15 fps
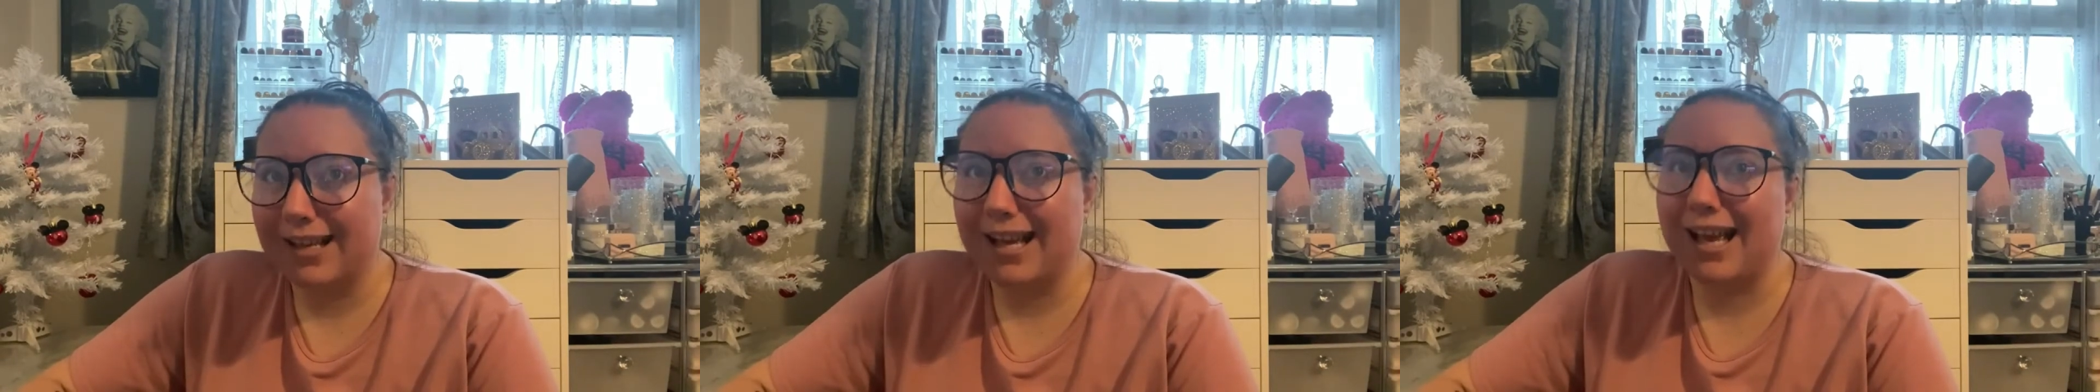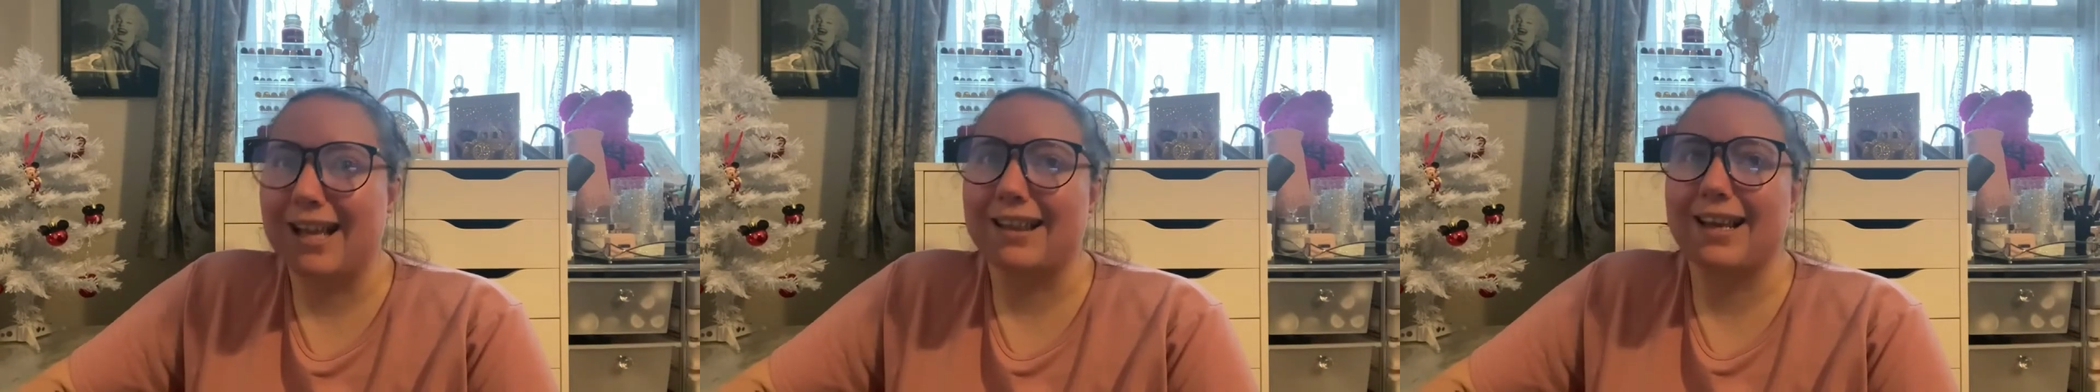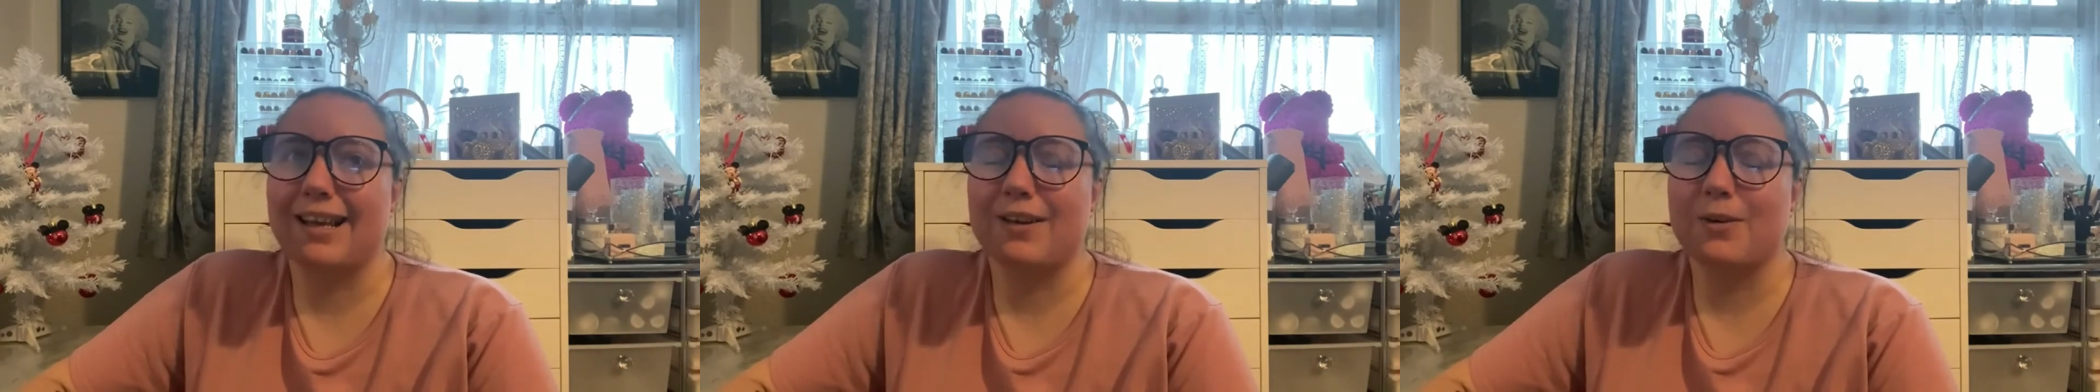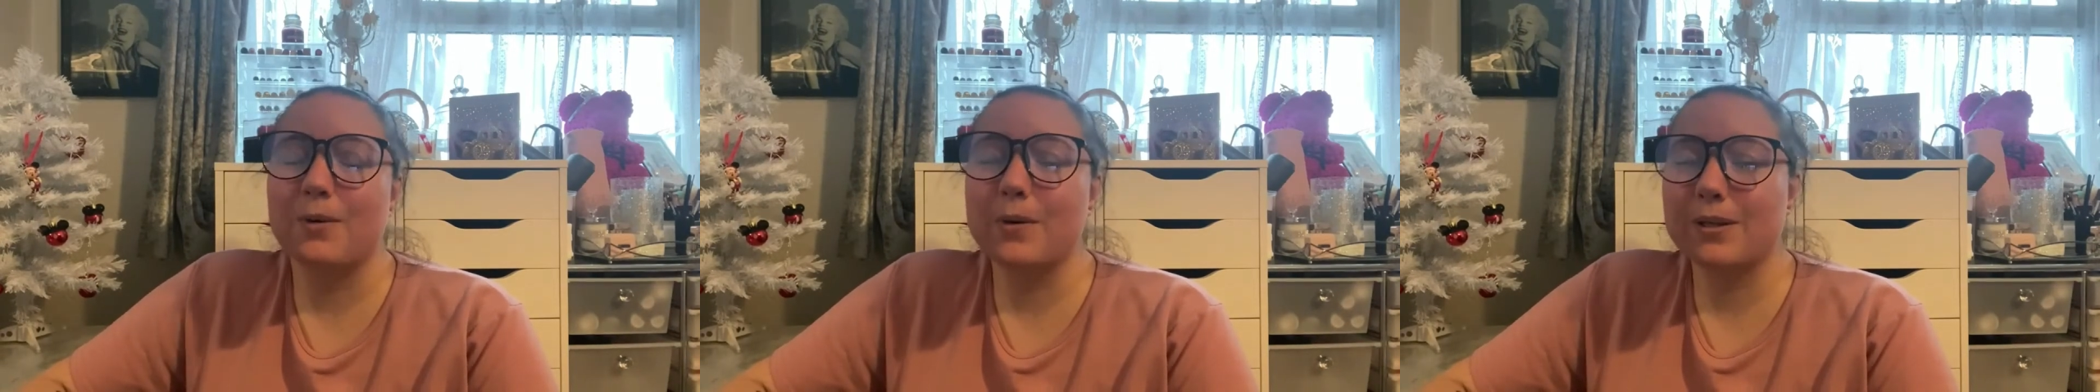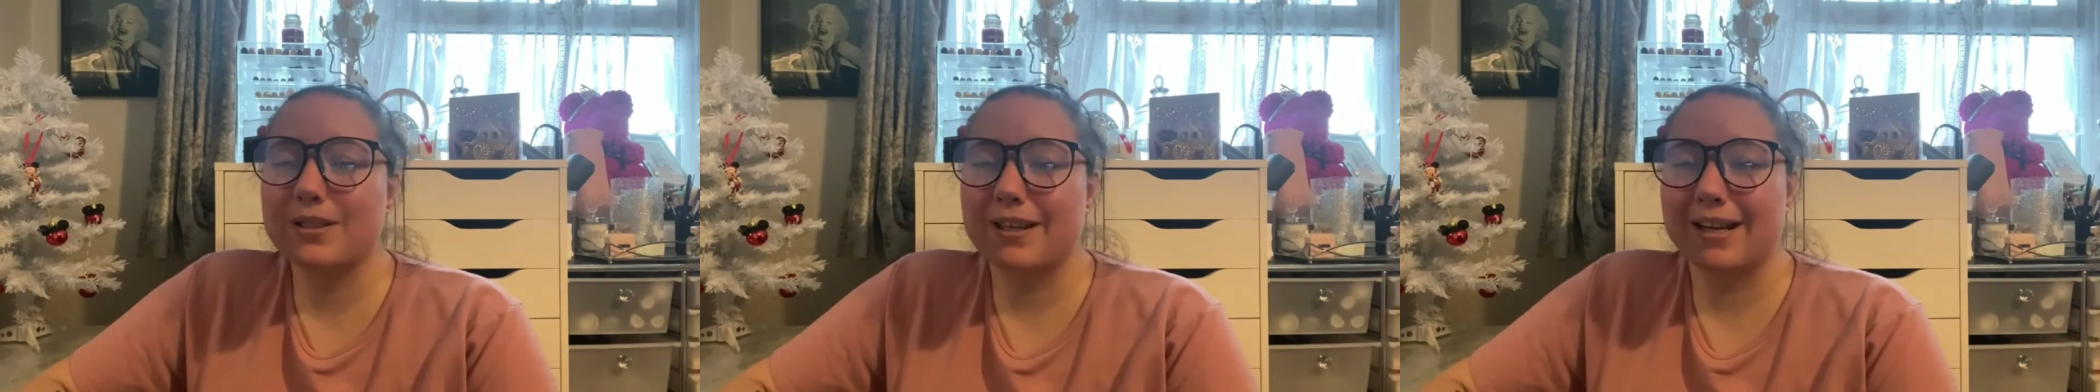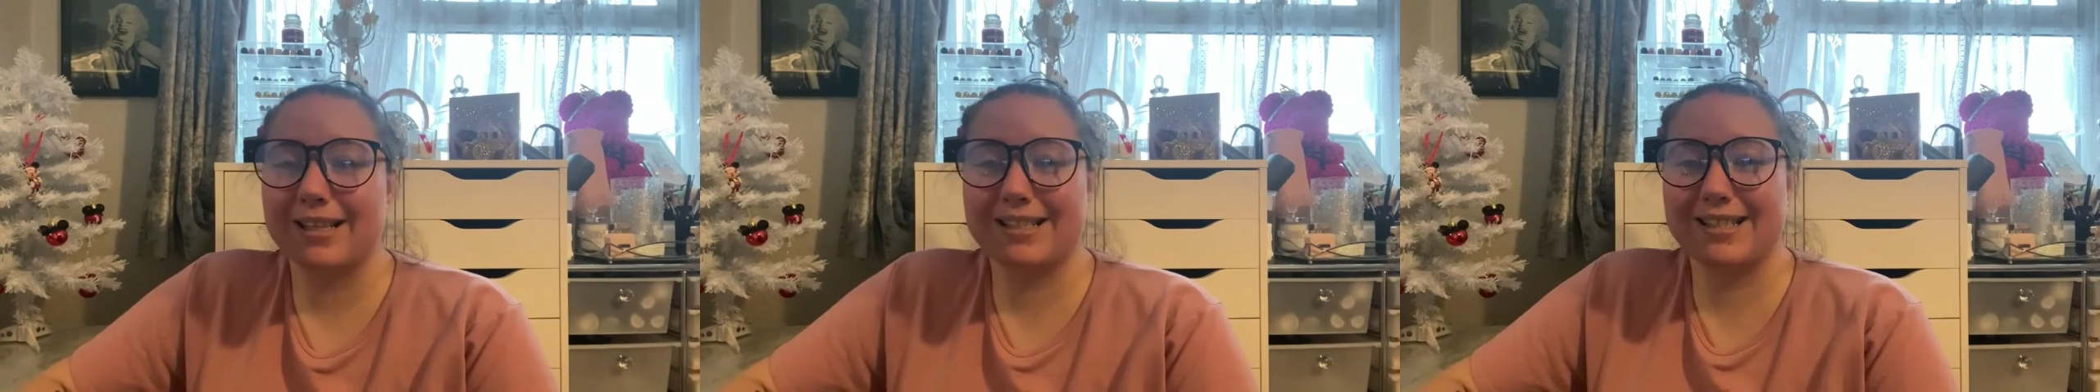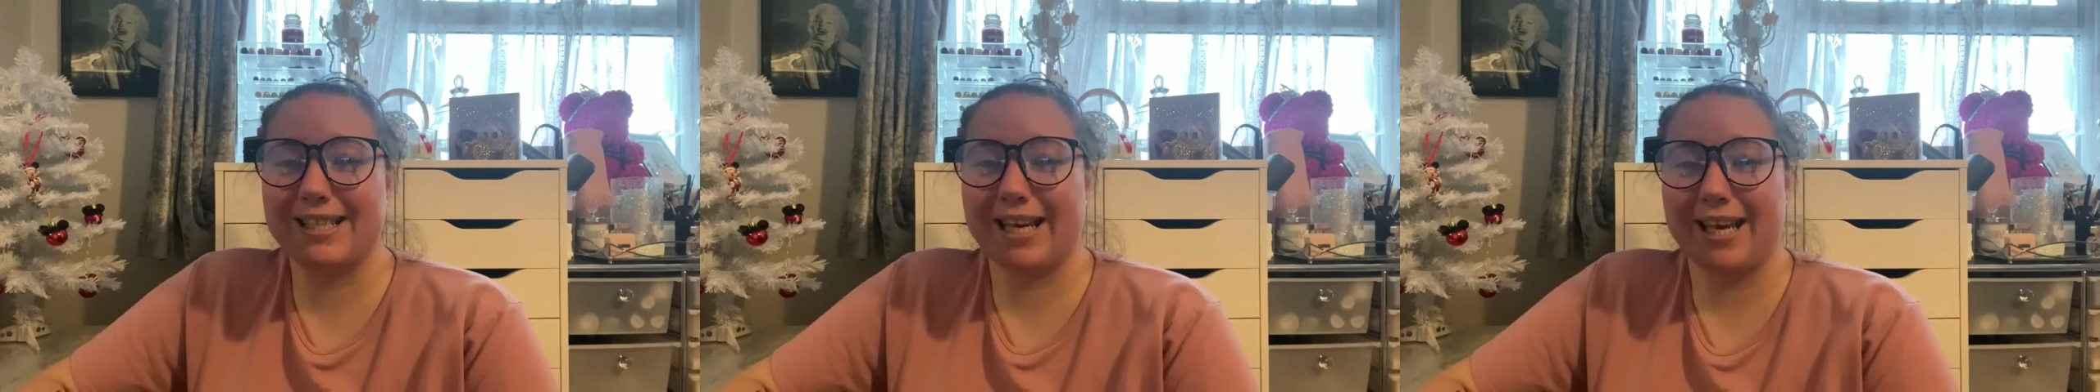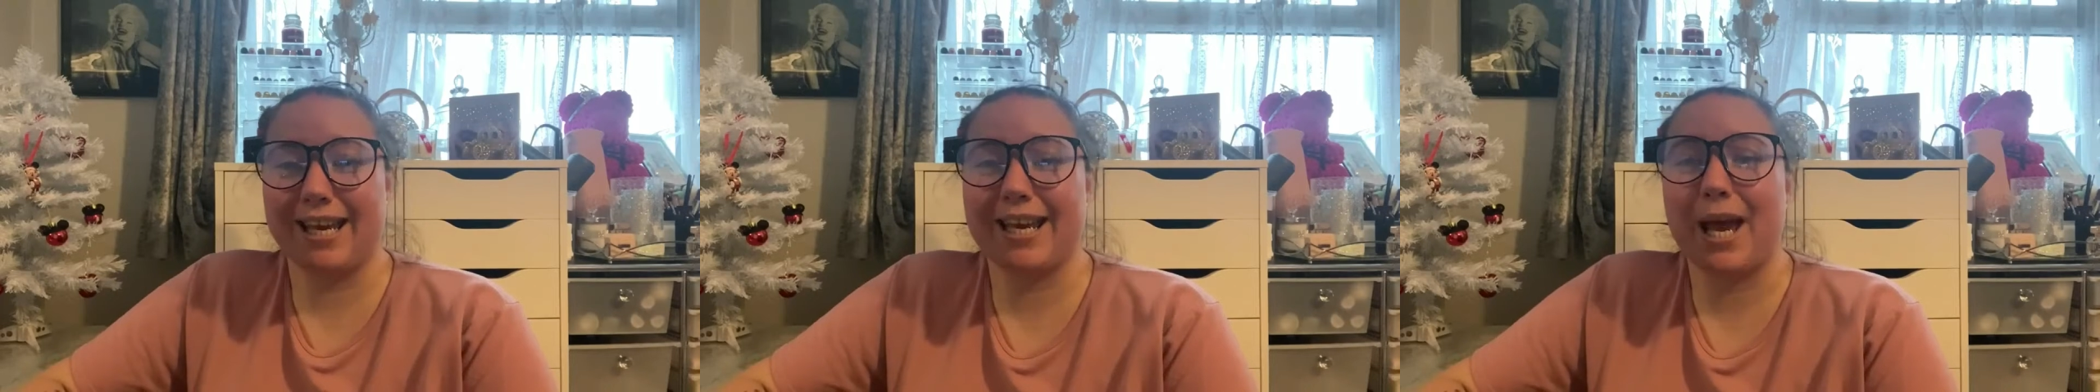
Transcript: and they all started singing